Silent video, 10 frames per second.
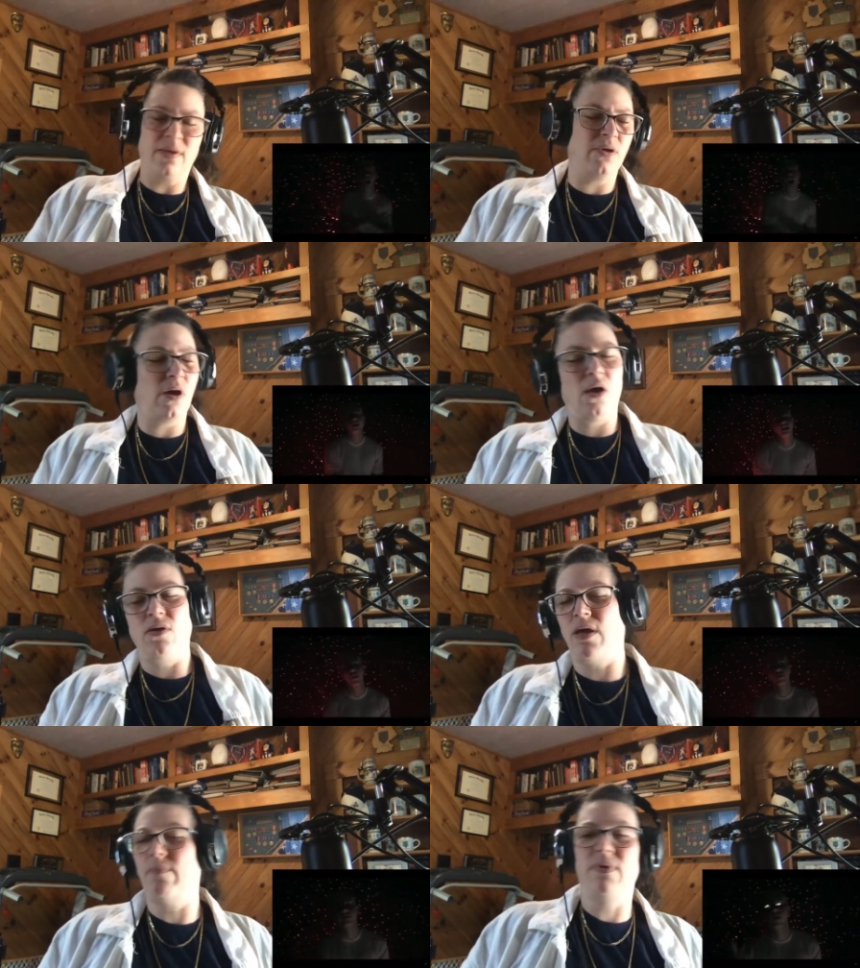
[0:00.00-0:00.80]
y'all
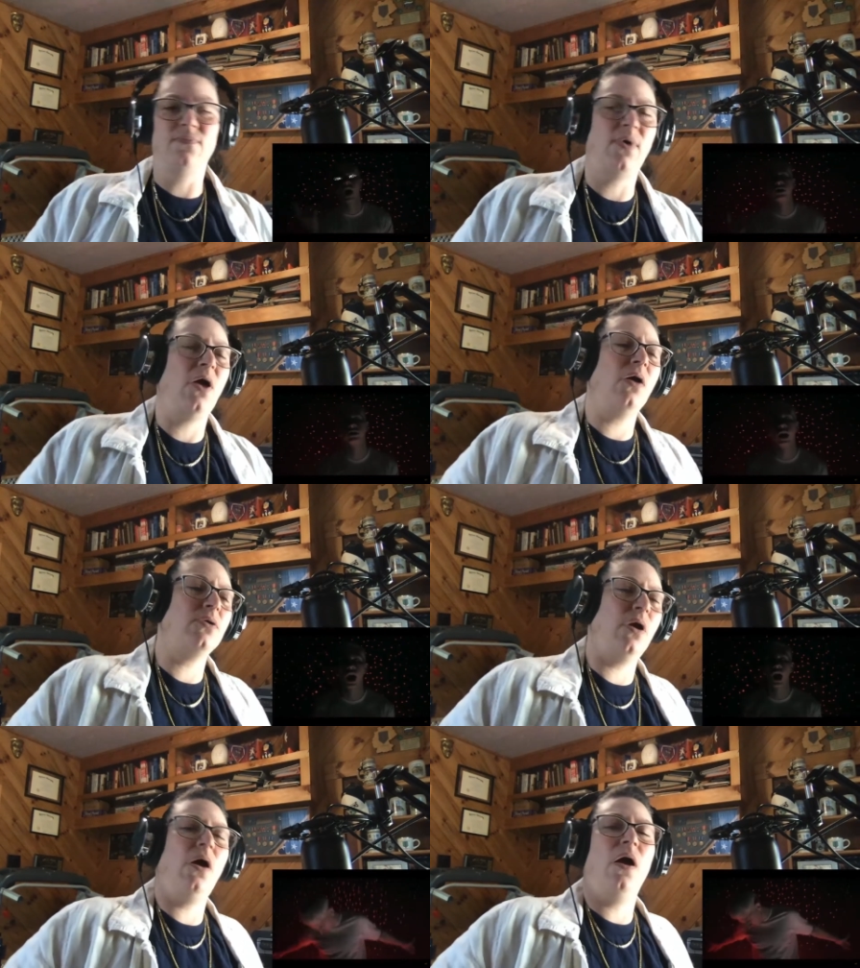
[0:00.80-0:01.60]
got me fucked
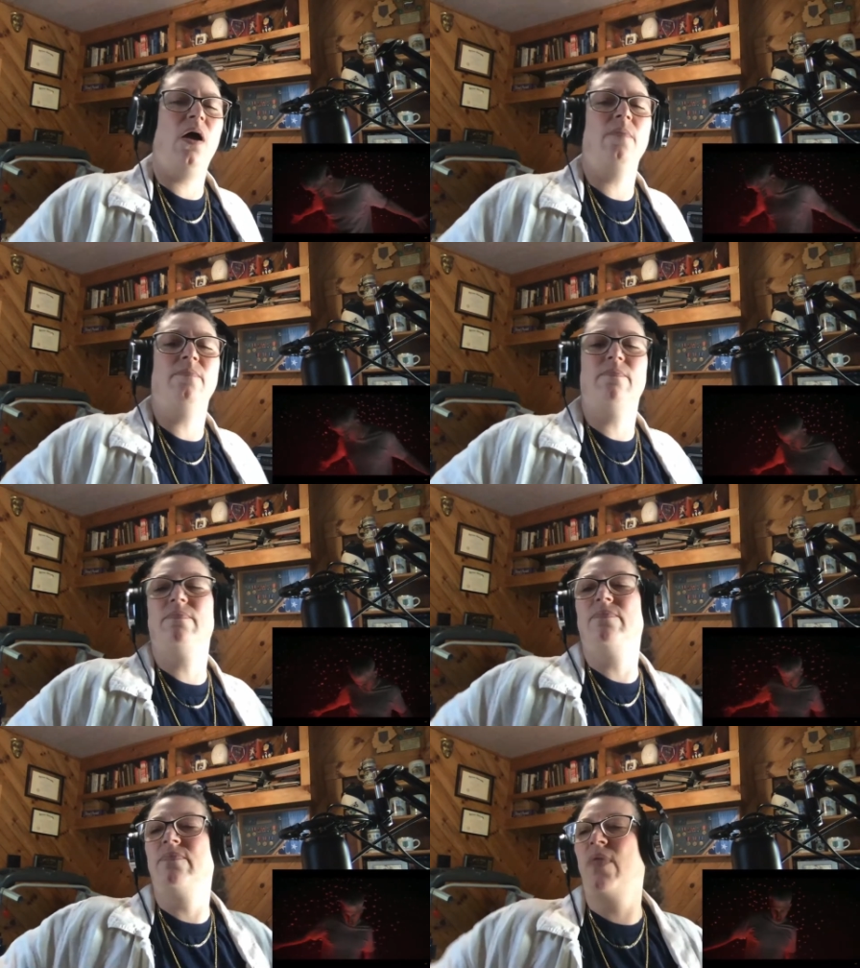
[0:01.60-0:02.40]
up
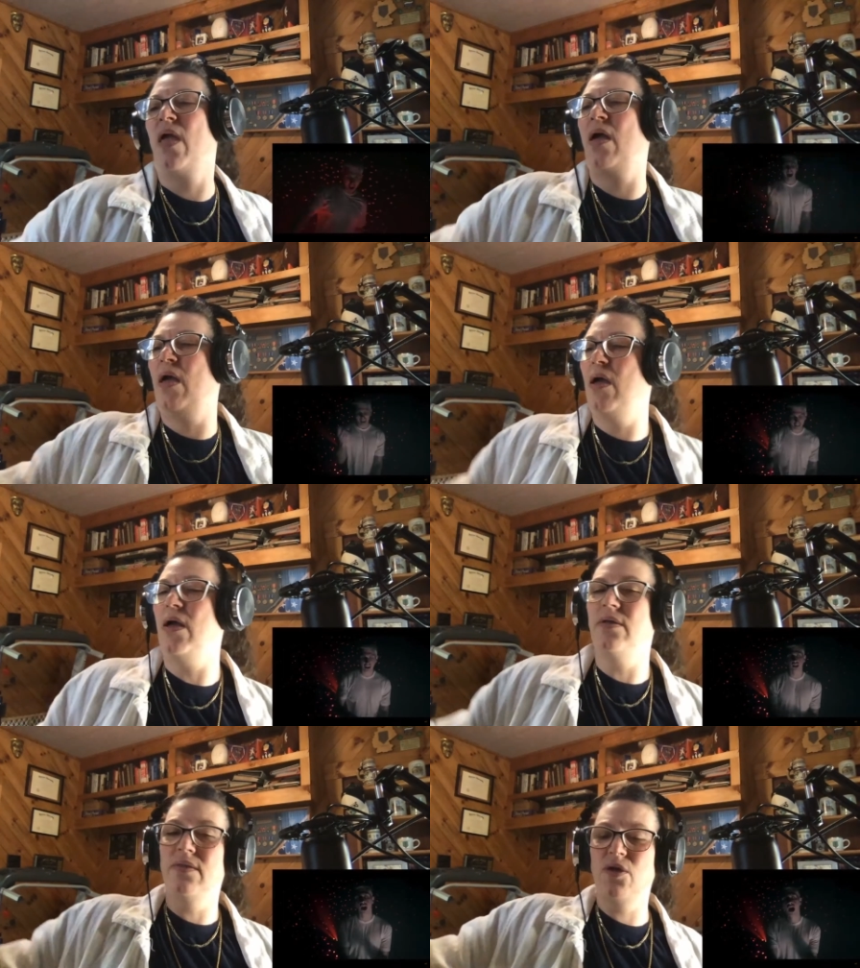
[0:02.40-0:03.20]
I
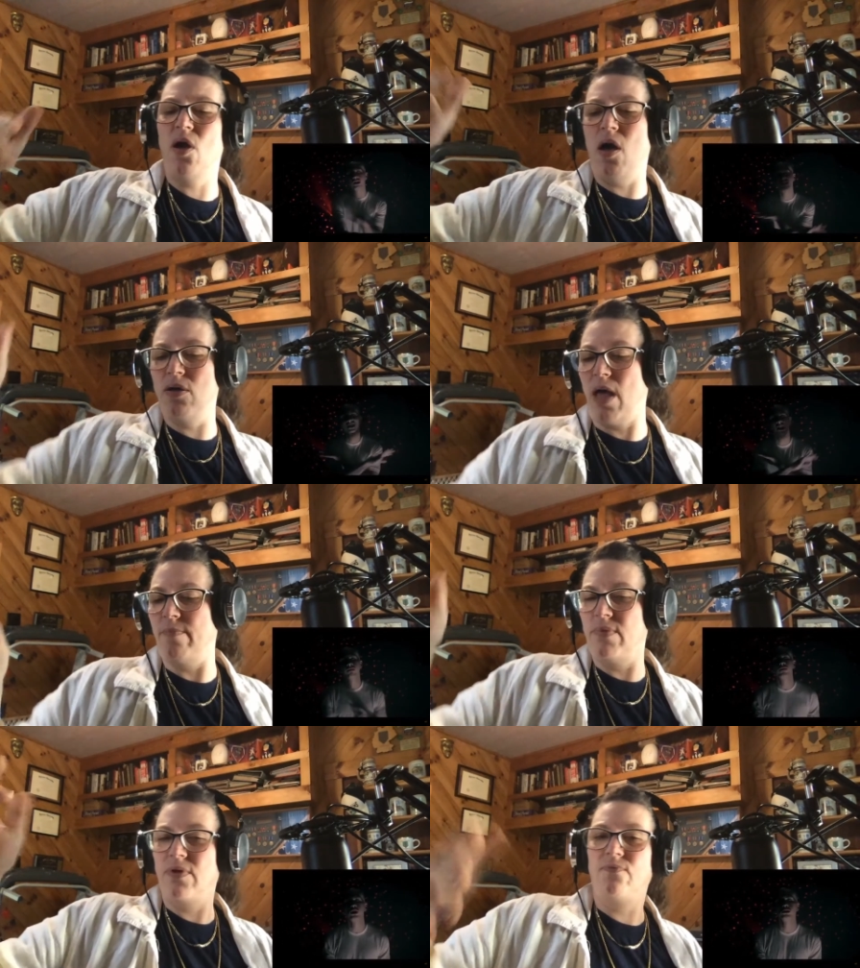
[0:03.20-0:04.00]
think y'all just
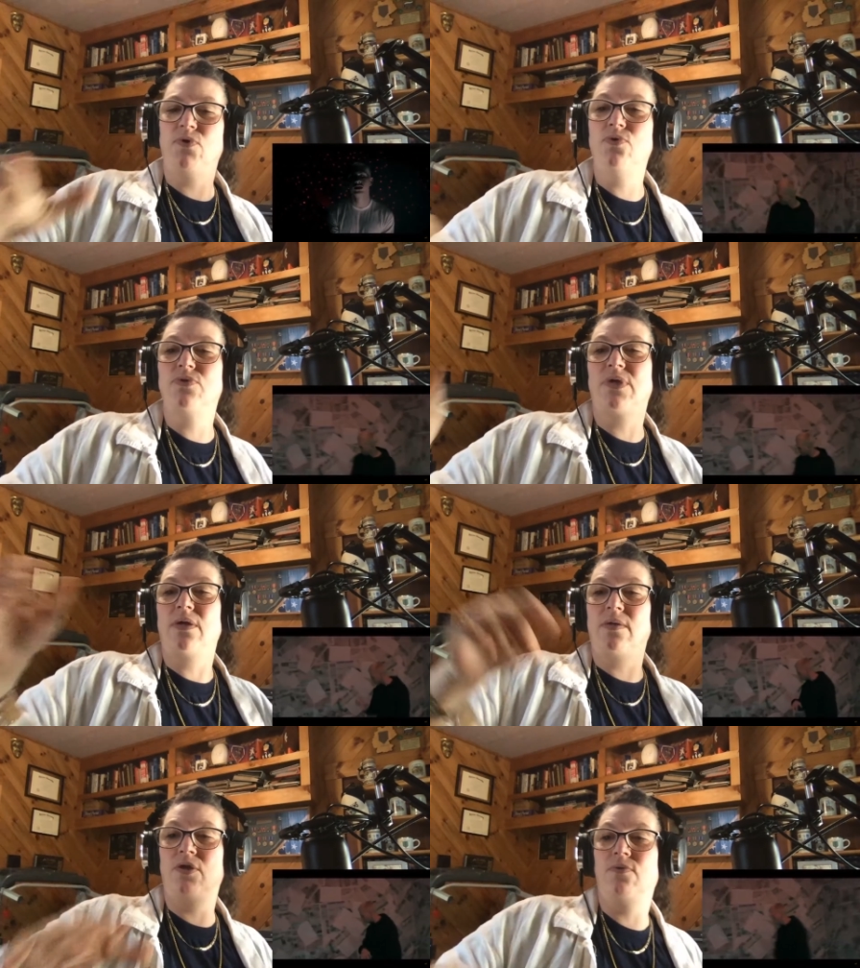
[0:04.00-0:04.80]
confused Thinking
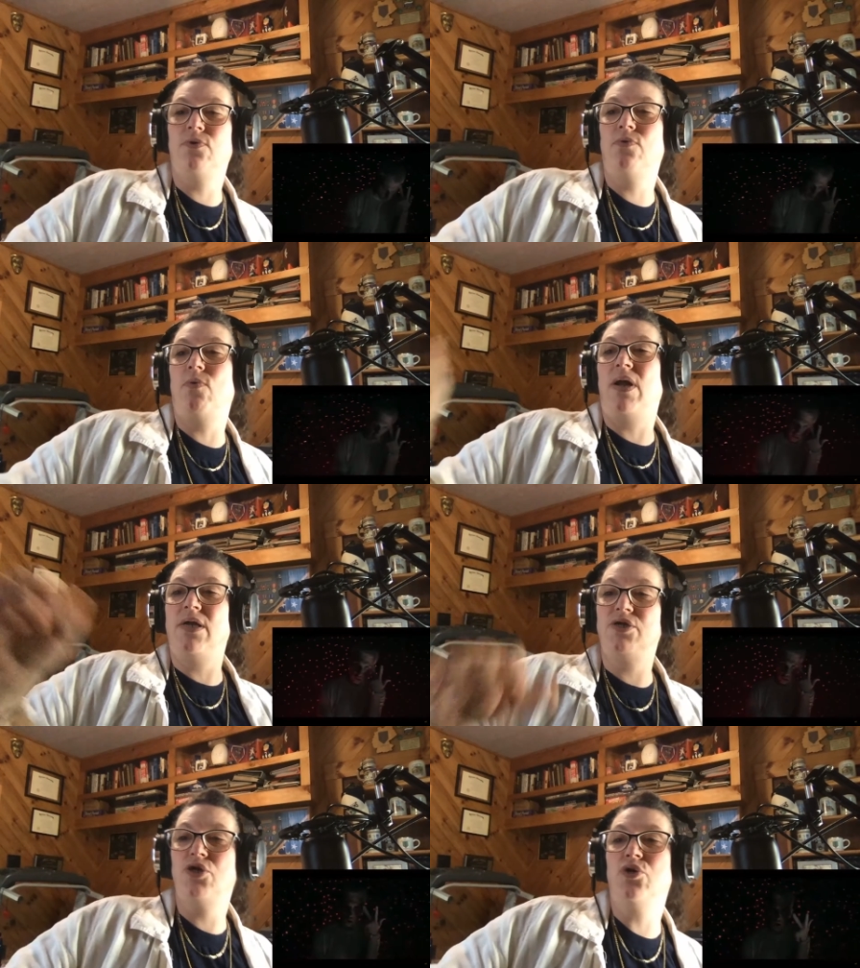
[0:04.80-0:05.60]
through what I
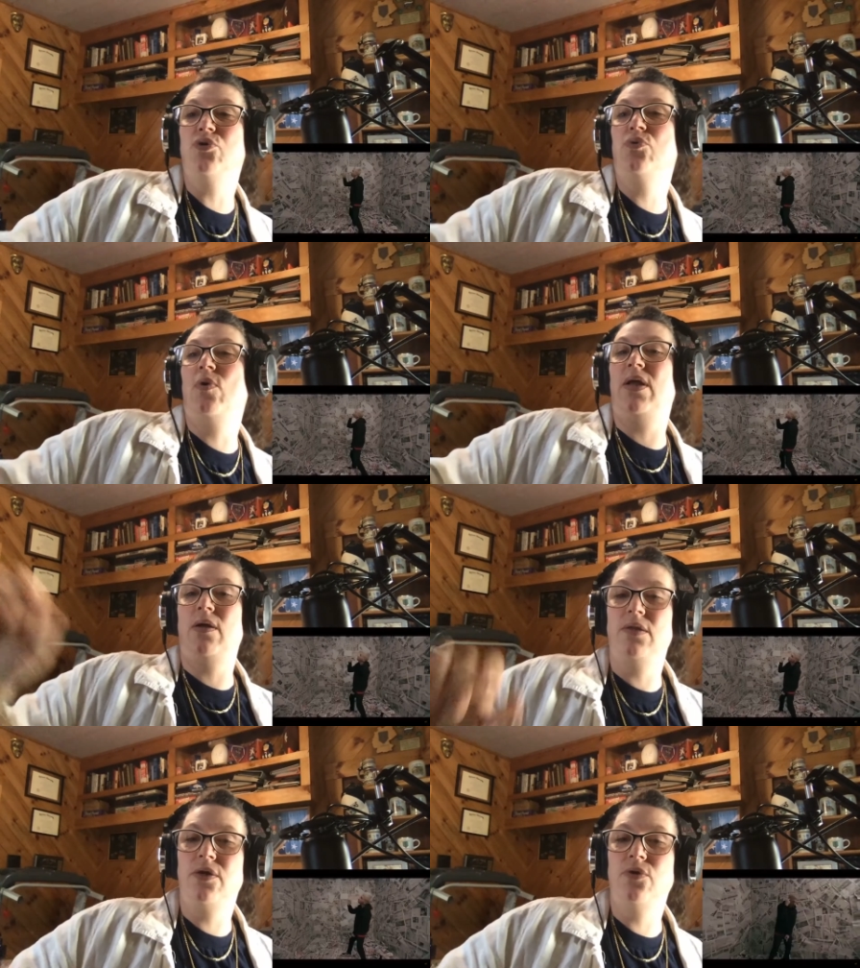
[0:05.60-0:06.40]
do All of
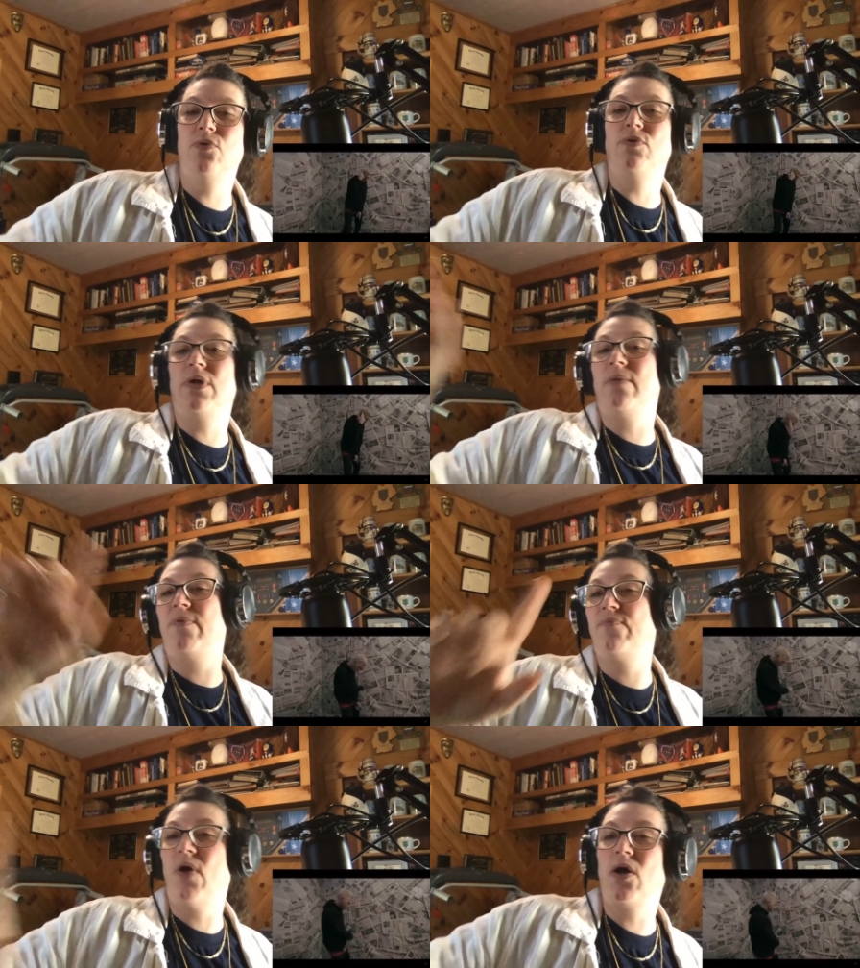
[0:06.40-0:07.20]
you got me
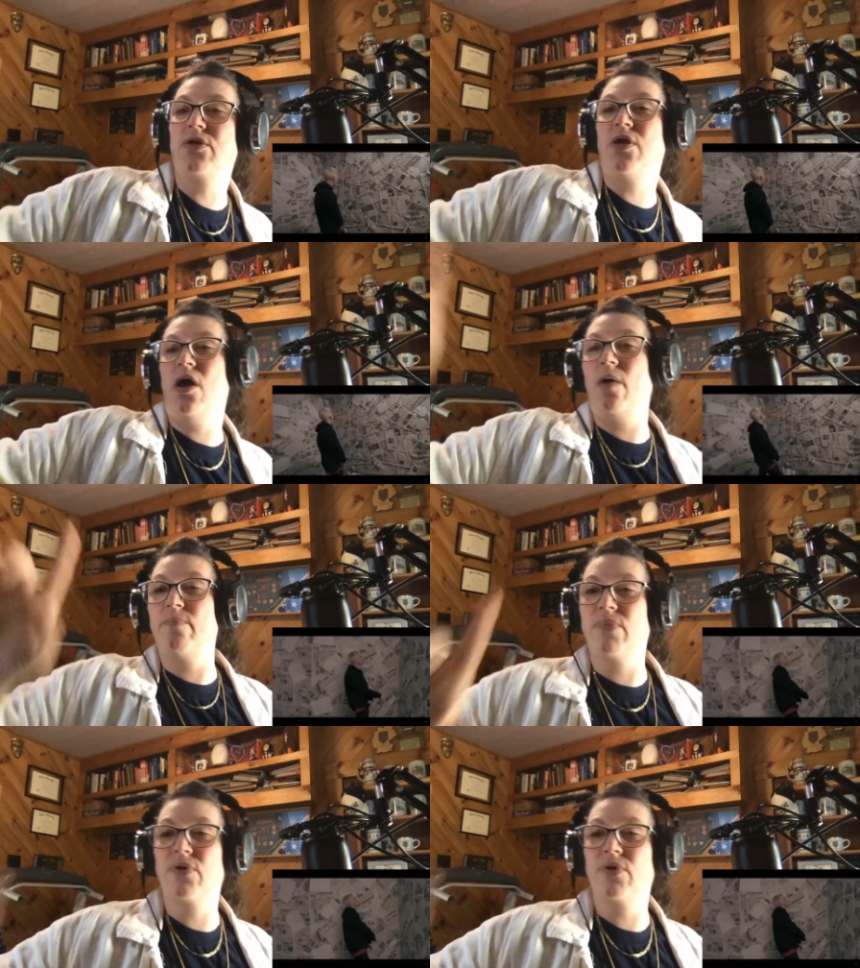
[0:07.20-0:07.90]
fucked up